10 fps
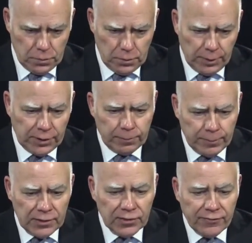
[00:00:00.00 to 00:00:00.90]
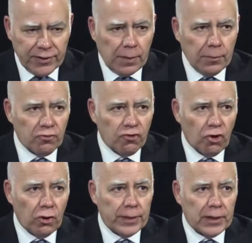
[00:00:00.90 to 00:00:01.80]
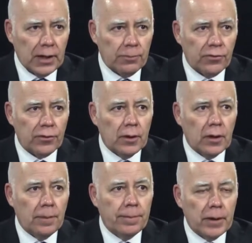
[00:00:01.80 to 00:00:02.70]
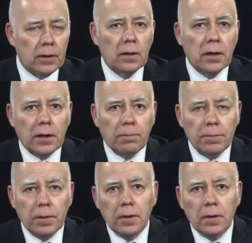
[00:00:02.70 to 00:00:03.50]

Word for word: because it means giving up control. It becomes a bit. Um,